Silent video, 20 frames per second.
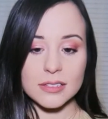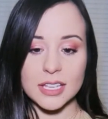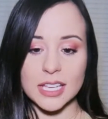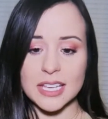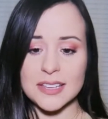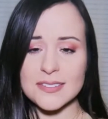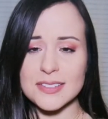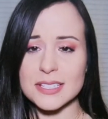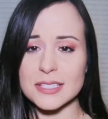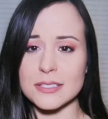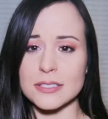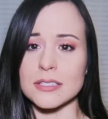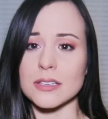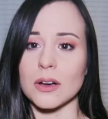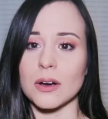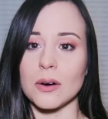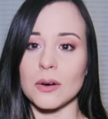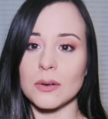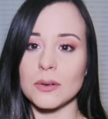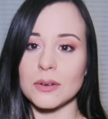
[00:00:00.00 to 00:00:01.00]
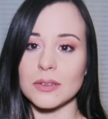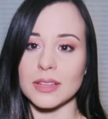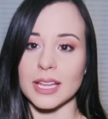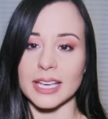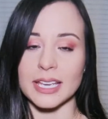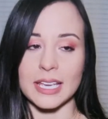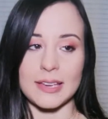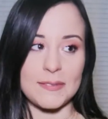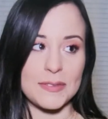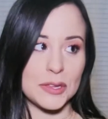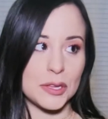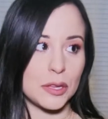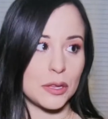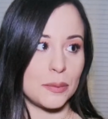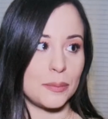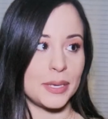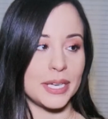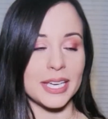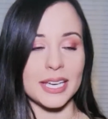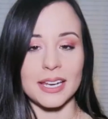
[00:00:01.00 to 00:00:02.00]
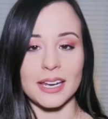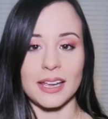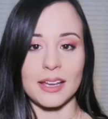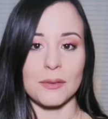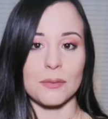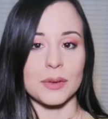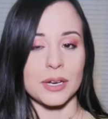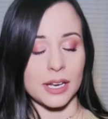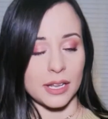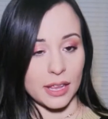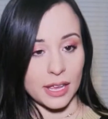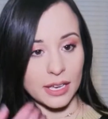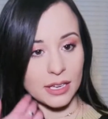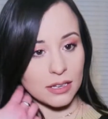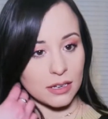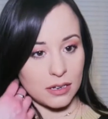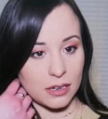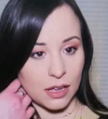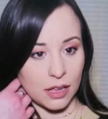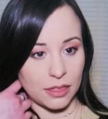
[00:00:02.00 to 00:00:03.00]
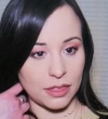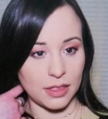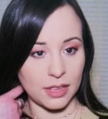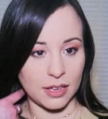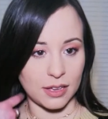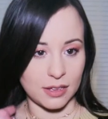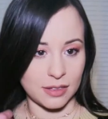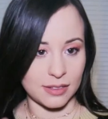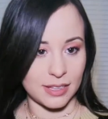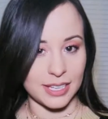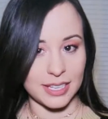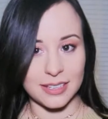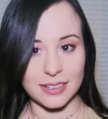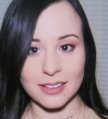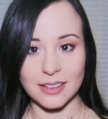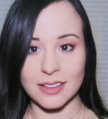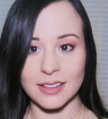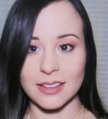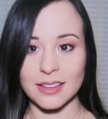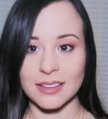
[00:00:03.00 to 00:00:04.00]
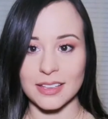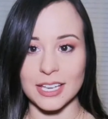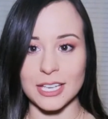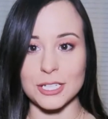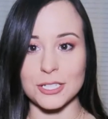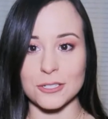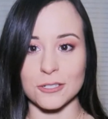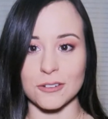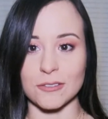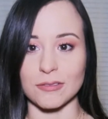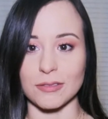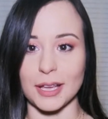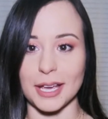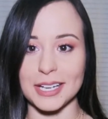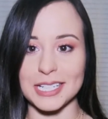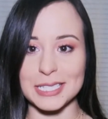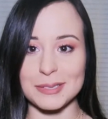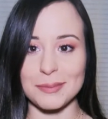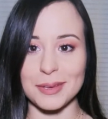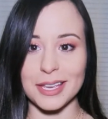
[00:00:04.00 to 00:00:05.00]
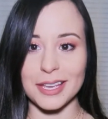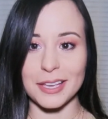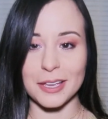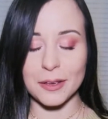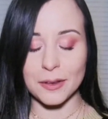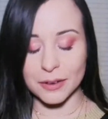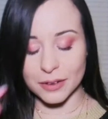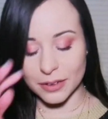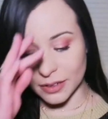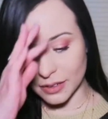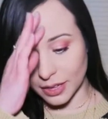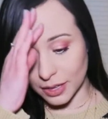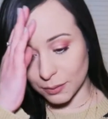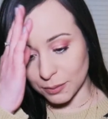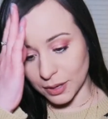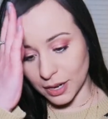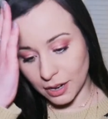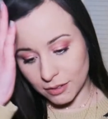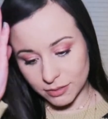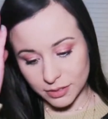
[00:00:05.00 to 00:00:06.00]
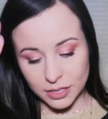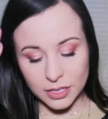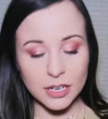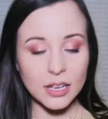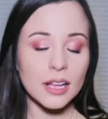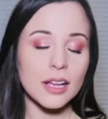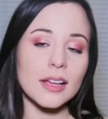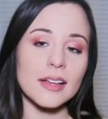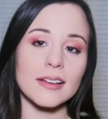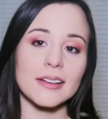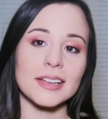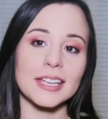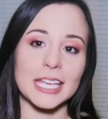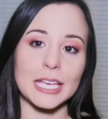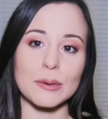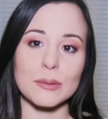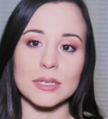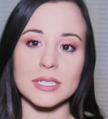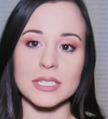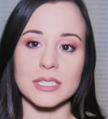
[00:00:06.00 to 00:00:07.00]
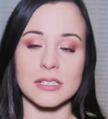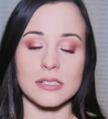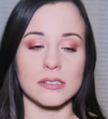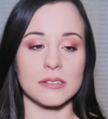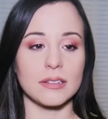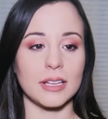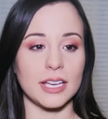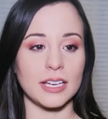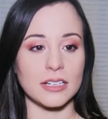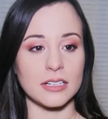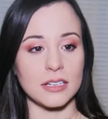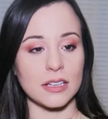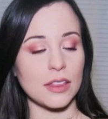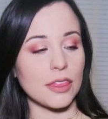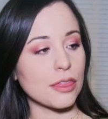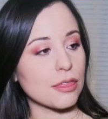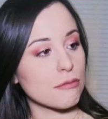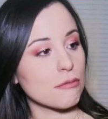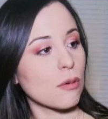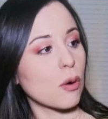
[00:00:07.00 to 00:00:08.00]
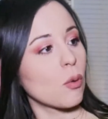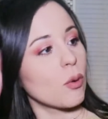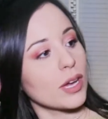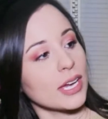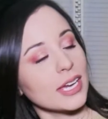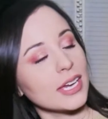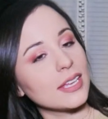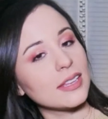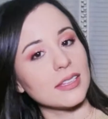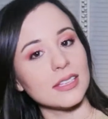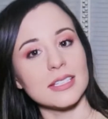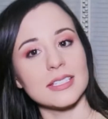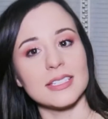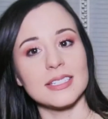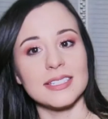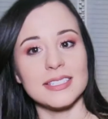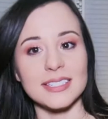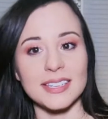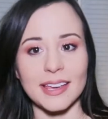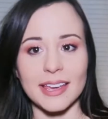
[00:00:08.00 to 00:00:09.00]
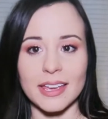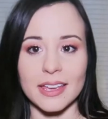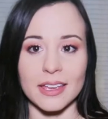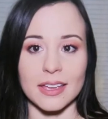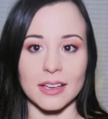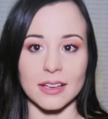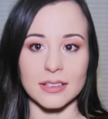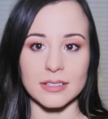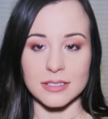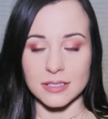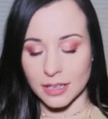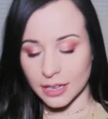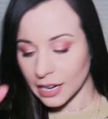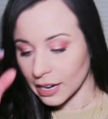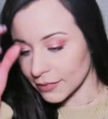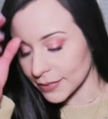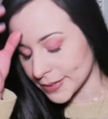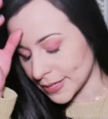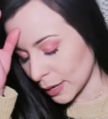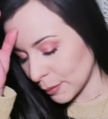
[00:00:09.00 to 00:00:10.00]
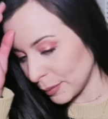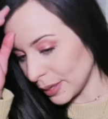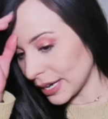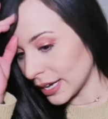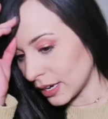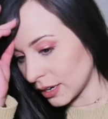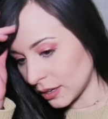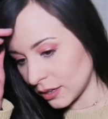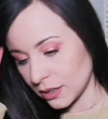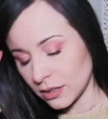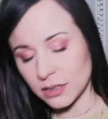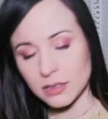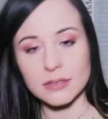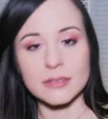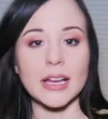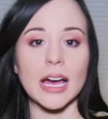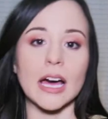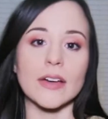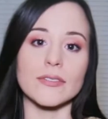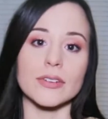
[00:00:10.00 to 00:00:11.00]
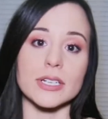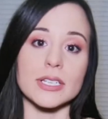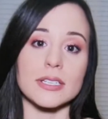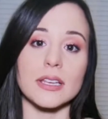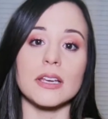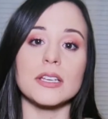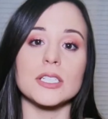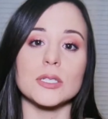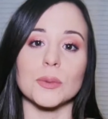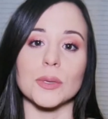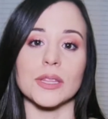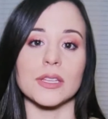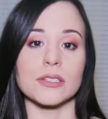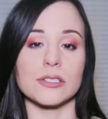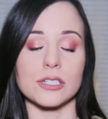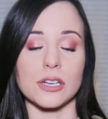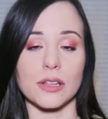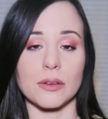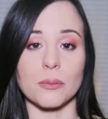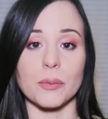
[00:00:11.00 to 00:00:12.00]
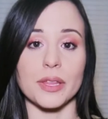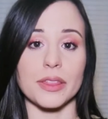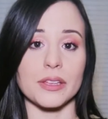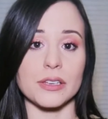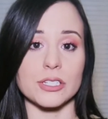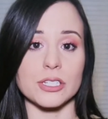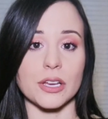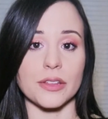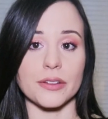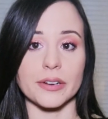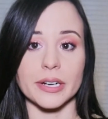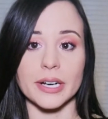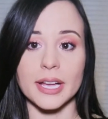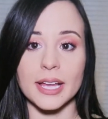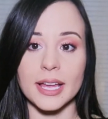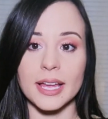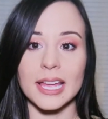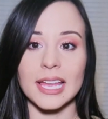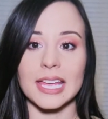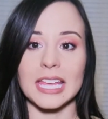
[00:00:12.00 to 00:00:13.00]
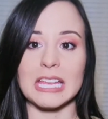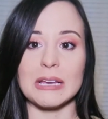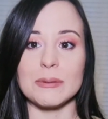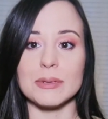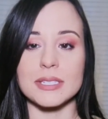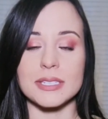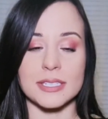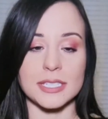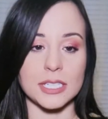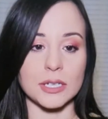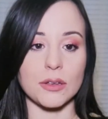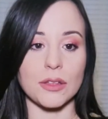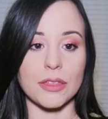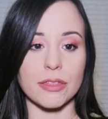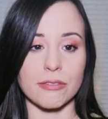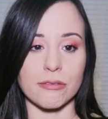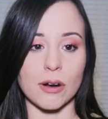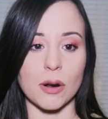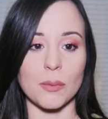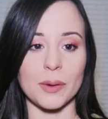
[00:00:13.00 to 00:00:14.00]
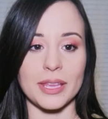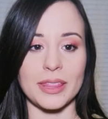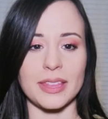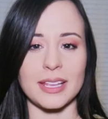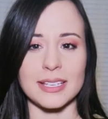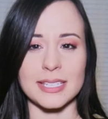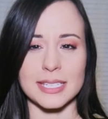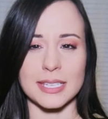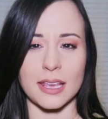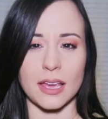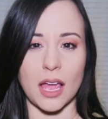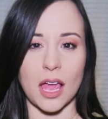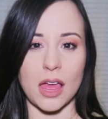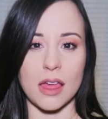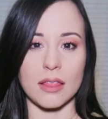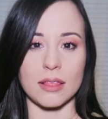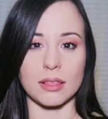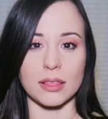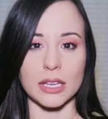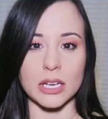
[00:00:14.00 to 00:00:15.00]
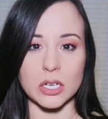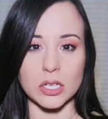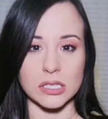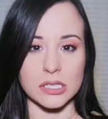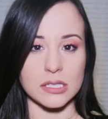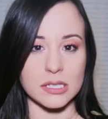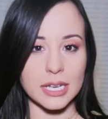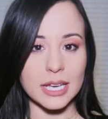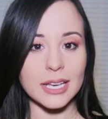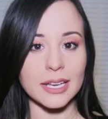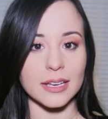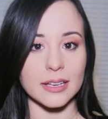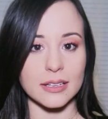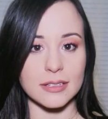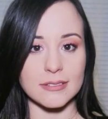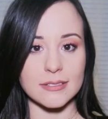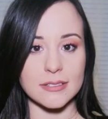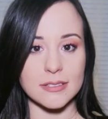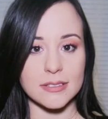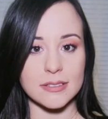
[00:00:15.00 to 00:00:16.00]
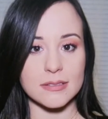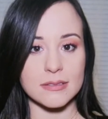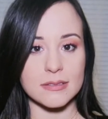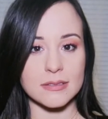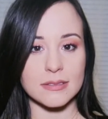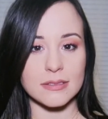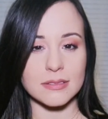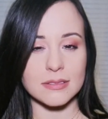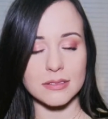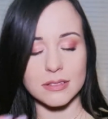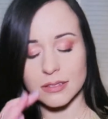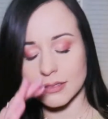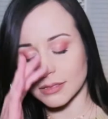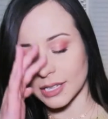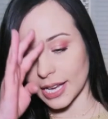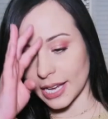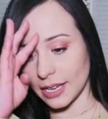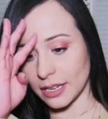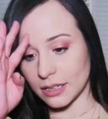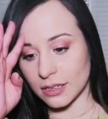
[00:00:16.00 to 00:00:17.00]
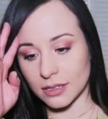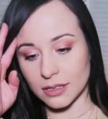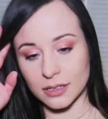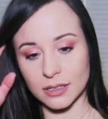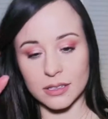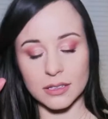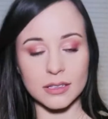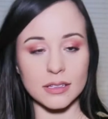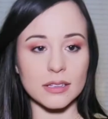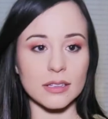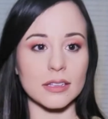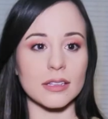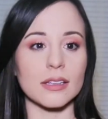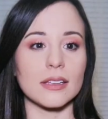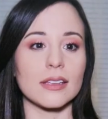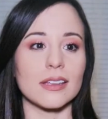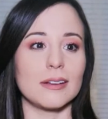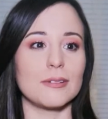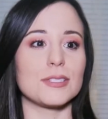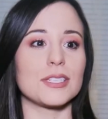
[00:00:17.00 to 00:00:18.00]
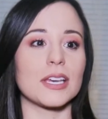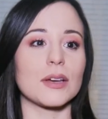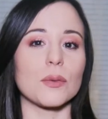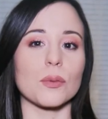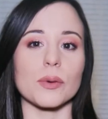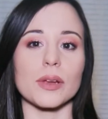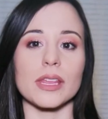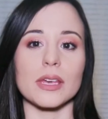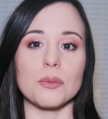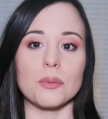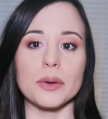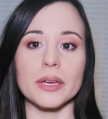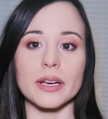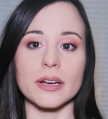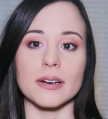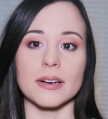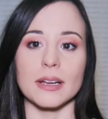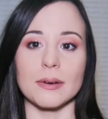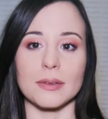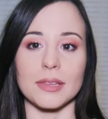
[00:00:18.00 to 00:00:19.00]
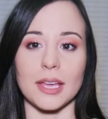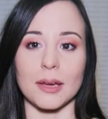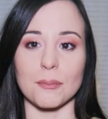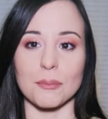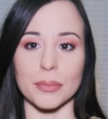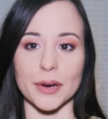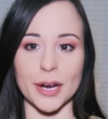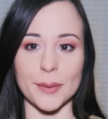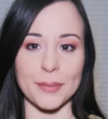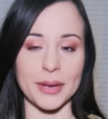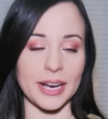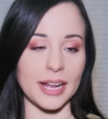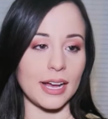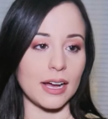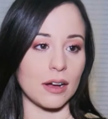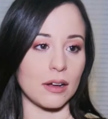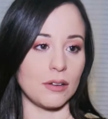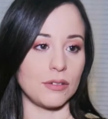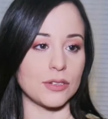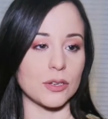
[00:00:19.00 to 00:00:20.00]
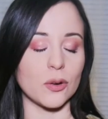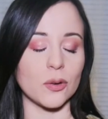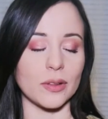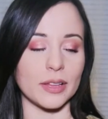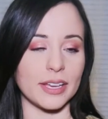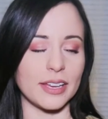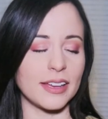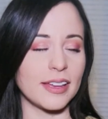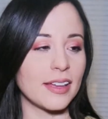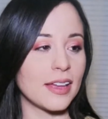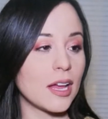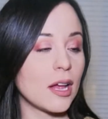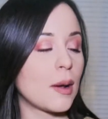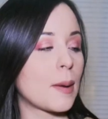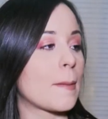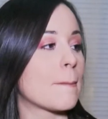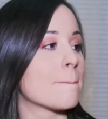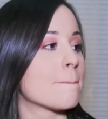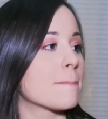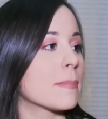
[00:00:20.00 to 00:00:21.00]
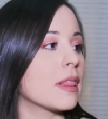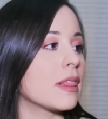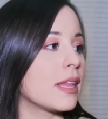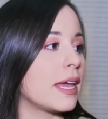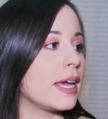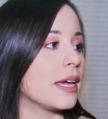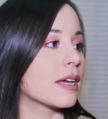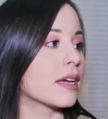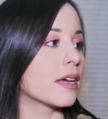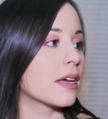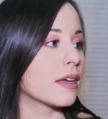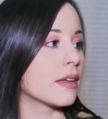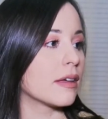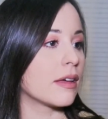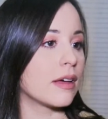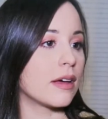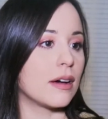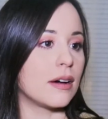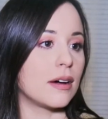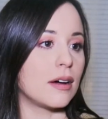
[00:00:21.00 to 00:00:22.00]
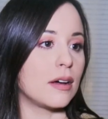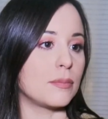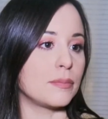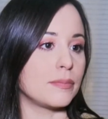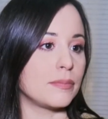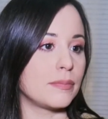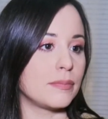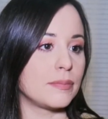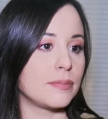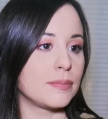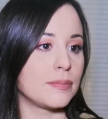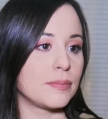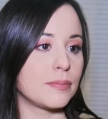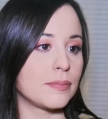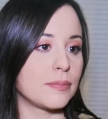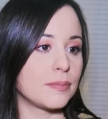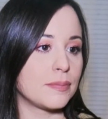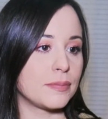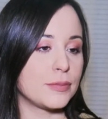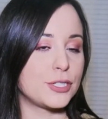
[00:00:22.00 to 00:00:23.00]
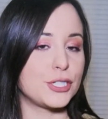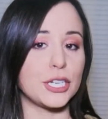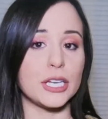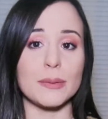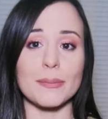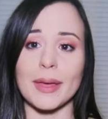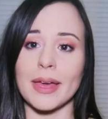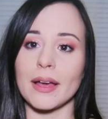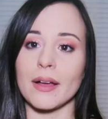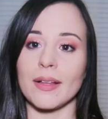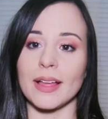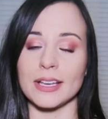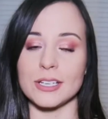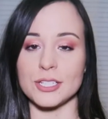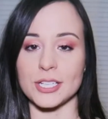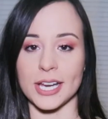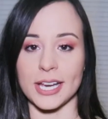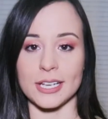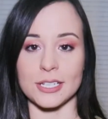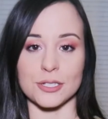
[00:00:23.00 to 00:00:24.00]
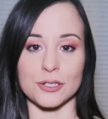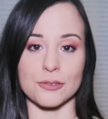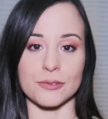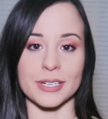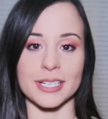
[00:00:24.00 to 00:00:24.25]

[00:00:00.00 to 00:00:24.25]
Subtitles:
even so, like, even in the beginning when nothing, like, he should have liked me or, like, whatever, he was still, like, throwing in these digs. Like, every time we had a conversation with each other, he would still throw in these, like, little digs. Like, it was, like, really weird, and it would, like, bring me down, totally. Like, Gmail had changed